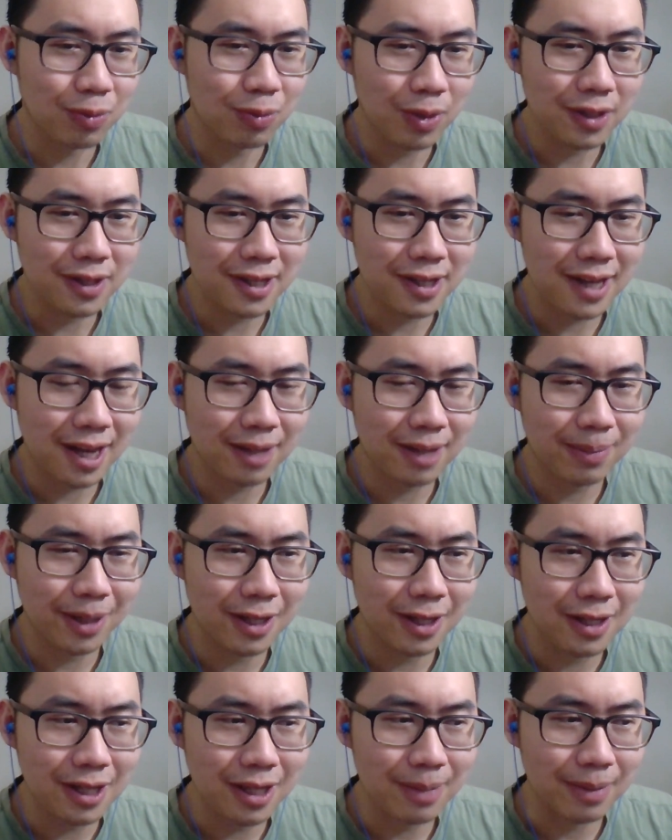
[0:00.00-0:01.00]
attacked by a
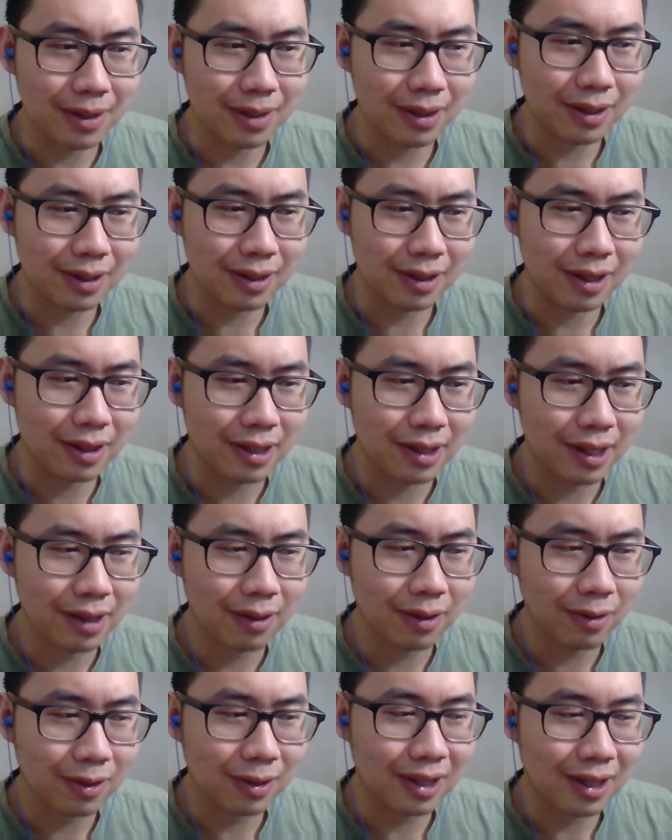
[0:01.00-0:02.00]
demon. It did
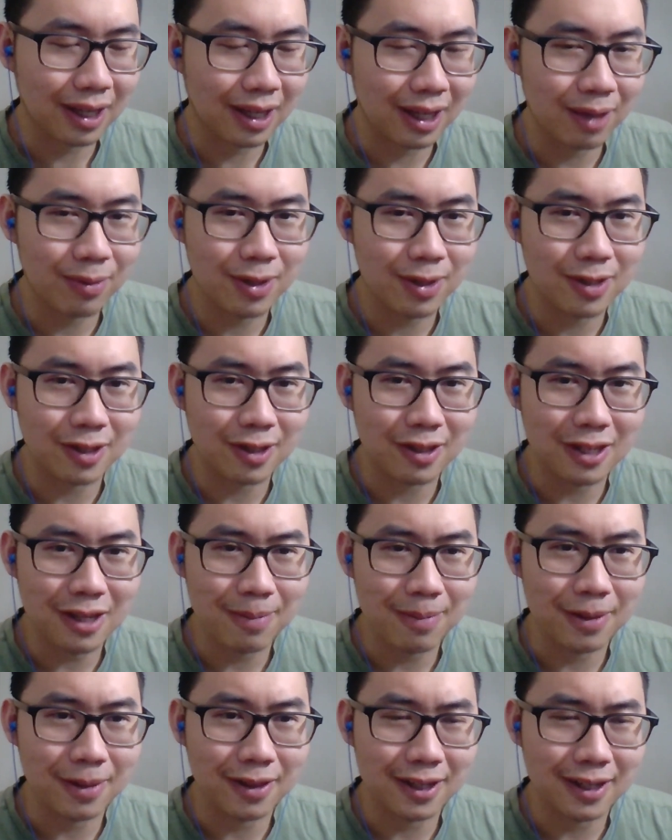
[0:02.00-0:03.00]
look like it was a
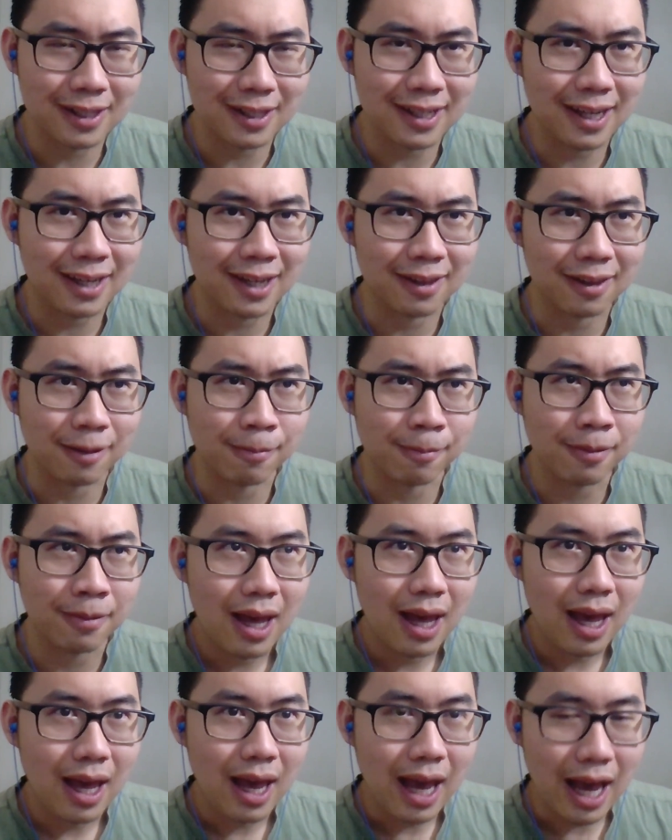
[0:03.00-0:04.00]
demon that attacked them,
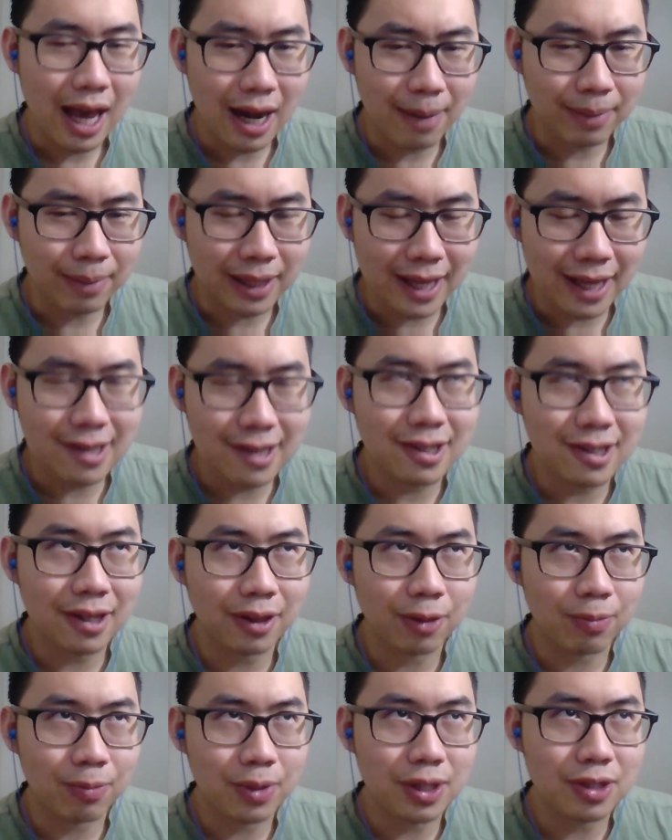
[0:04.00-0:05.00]
and I'm guessing
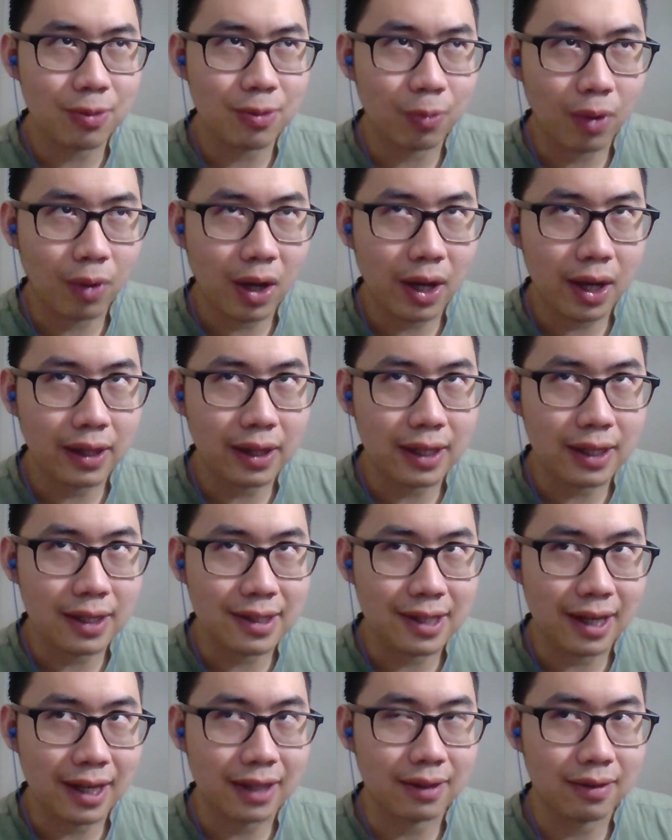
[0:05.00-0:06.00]
the reason why they
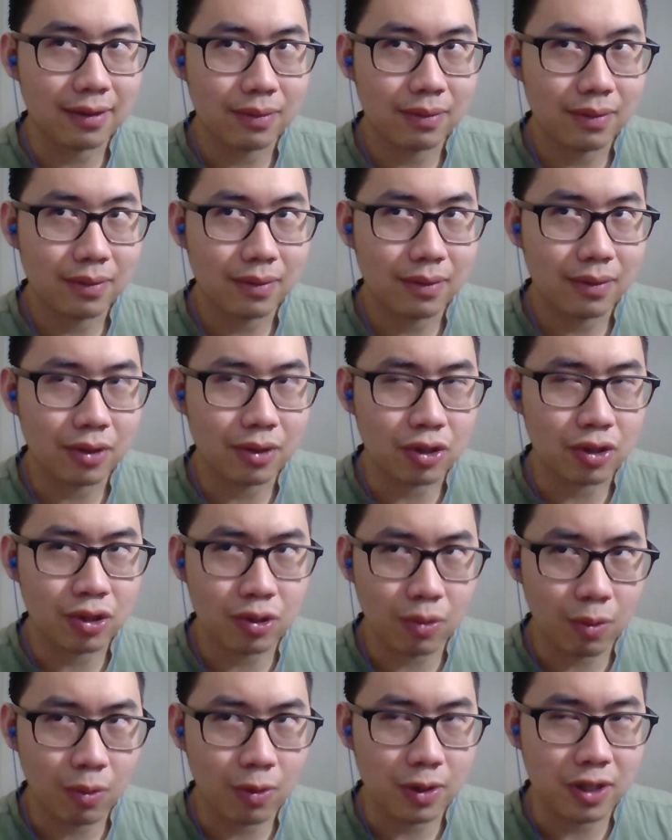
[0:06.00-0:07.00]
attacked the
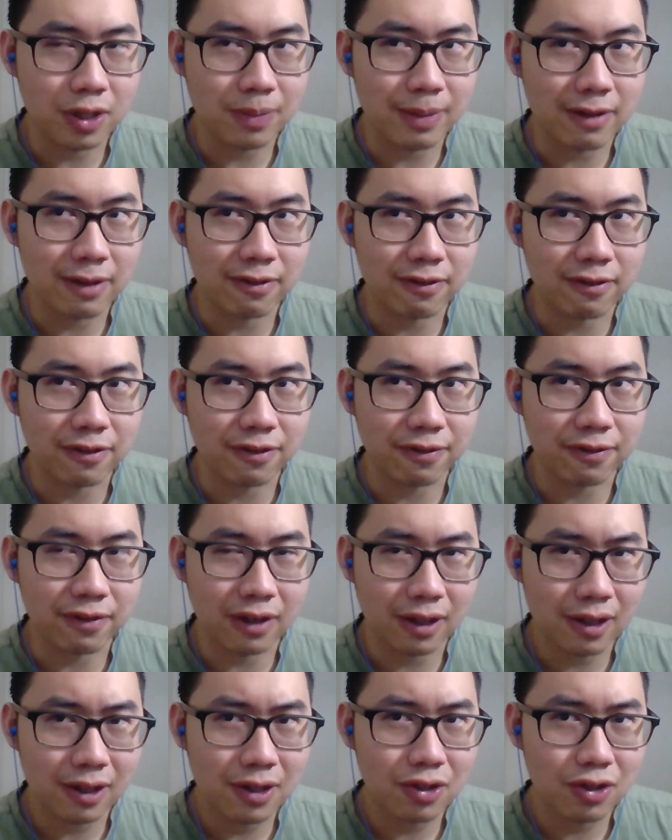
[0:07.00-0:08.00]
swordsman's
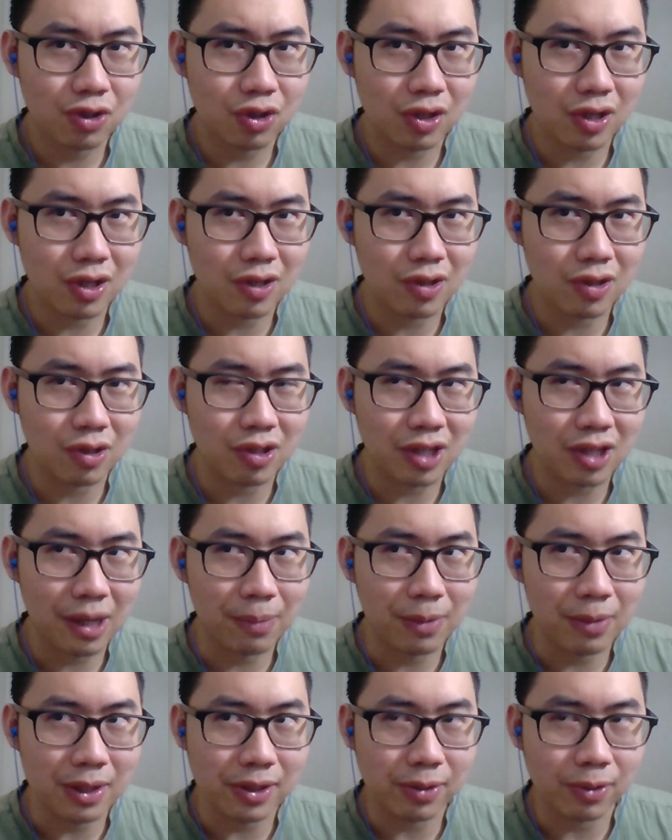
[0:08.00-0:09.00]
village is the same
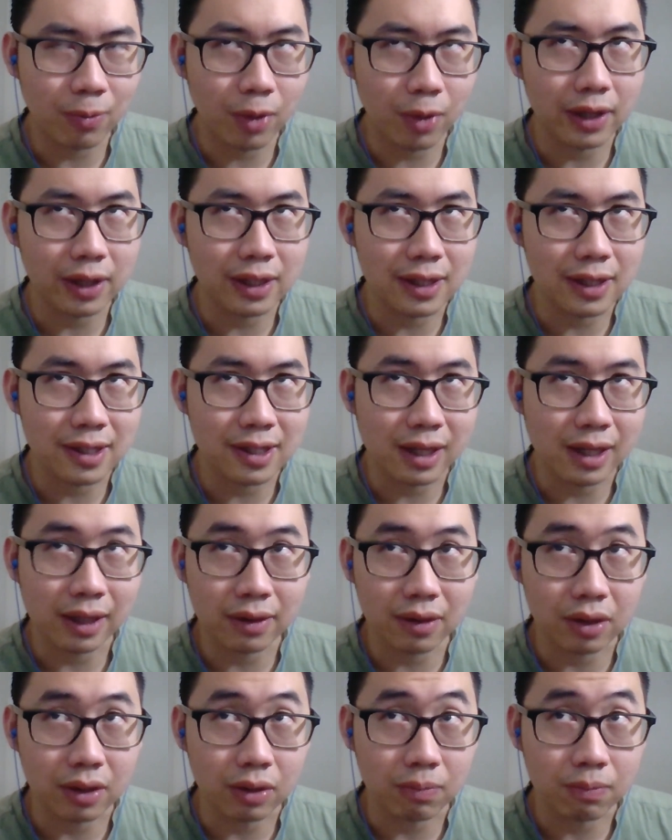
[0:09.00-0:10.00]
reason why they
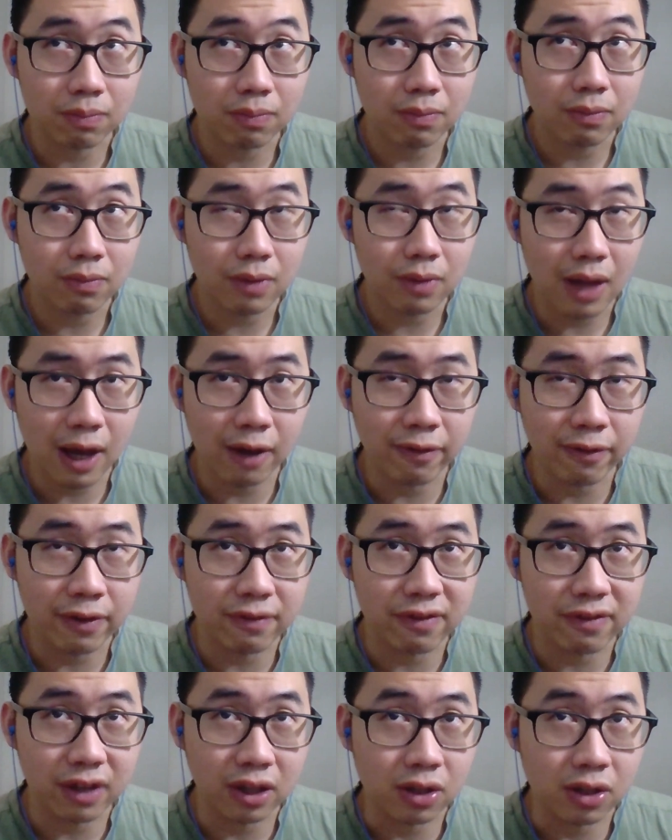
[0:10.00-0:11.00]
attacked the elven
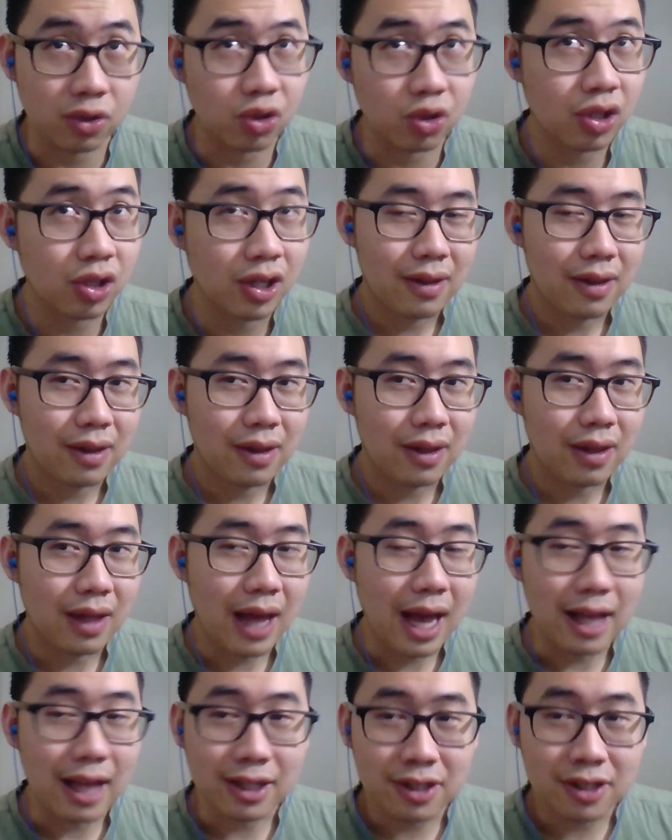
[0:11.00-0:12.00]
village.
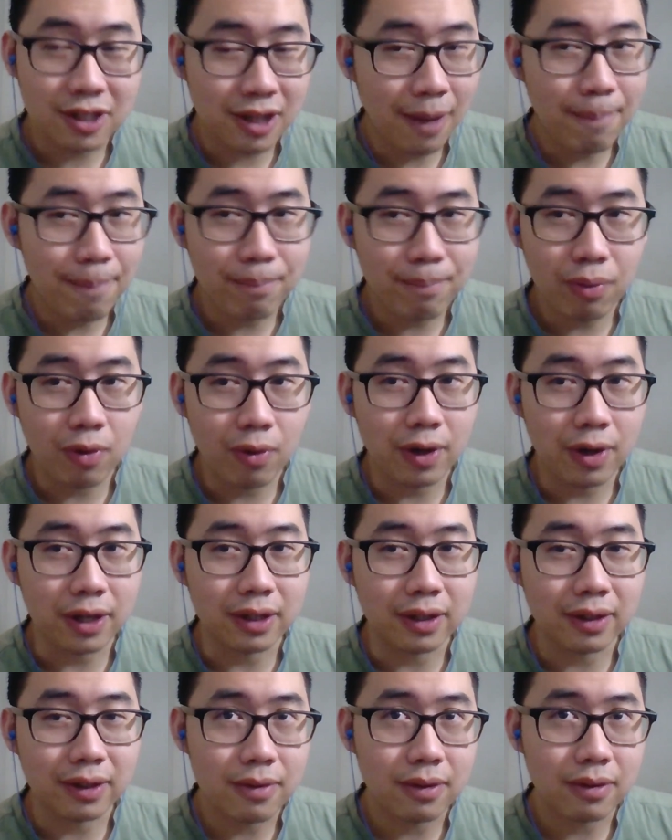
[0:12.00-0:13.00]
At some point,
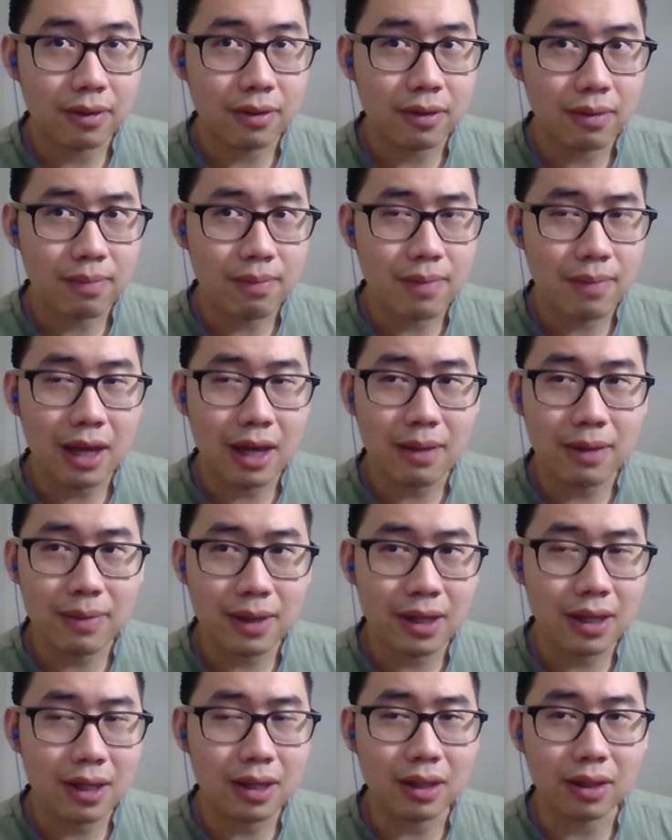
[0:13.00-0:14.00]

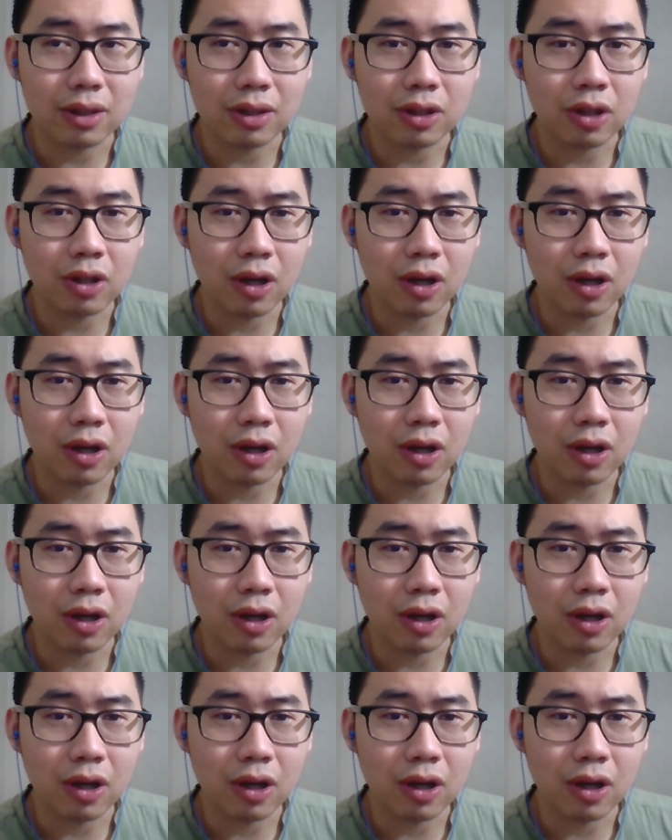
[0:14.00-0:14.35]
maybe in